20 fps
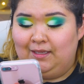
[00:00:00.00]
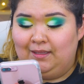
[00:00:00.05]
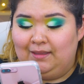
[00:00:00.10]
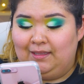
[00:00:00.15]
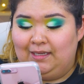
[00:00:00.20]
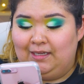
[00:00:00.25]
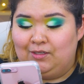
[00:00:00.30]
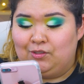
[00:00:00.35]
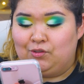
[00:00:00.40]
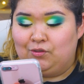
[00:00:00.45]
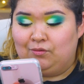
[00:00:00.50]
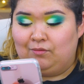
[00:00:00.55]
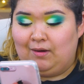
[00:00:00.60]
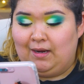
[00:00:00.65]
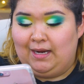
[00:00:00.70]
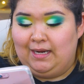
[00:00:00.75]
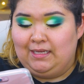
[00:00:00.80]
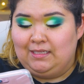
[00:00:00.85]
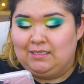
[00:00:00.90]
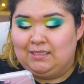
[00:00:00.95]
they
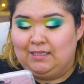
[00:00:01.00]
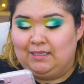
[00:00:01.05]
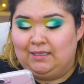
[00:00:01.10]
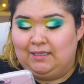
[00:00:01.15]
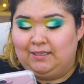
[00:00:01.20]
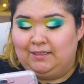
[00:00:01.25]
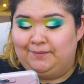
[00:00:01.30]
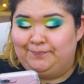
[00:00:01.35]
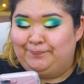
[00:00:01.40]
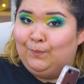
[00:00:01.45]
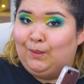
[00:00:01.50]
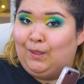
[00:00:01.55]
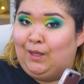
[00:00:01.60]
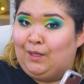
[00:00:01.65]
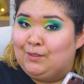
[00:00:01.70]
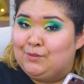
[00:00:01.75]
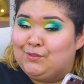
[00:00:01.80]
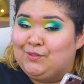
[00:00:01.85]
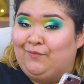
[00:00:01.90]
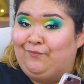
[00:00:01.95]
tried to
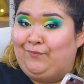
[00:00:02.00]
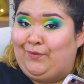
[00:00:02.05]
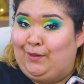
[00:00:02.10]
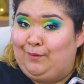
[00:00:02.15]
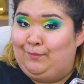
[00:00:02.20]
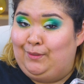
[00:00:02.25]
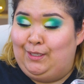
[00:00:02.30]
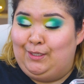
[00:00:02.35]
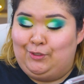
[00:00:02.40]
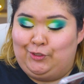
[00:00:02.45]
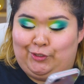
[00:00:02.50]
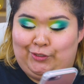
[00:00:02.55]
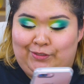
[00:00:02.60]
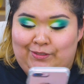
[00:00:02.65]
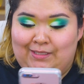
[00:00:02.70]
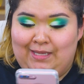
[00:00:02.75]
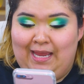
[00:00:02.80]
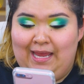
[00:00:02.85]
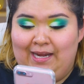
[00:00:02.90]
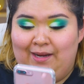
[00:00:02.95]
launch some
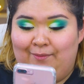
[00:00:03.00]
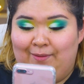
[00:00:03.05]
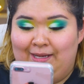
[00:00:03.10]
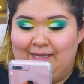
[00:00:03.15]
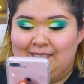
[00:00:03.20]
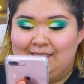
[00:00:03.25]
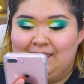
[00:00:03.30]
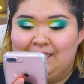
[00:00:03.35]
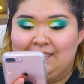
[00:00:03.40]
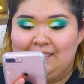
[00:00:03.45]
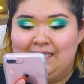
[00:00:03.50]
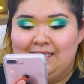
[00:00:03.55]
foundations. Anyways, it